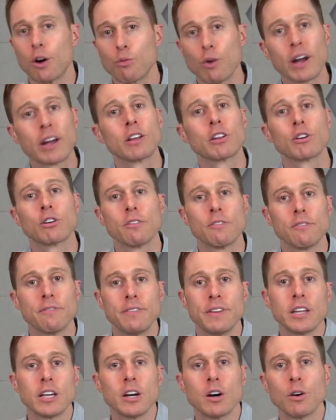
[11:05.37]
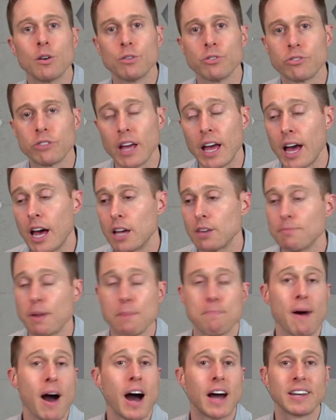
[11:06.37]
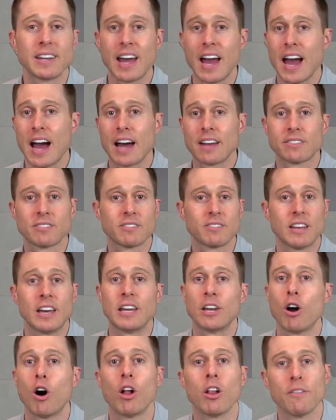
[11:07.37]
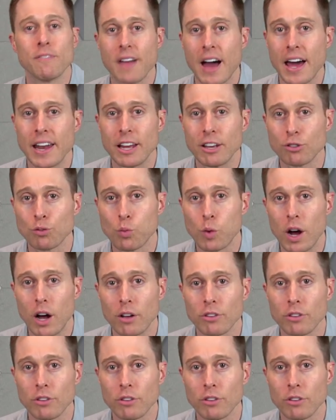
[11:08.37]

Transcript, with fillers: regular videos and my podcasts and all of that as well.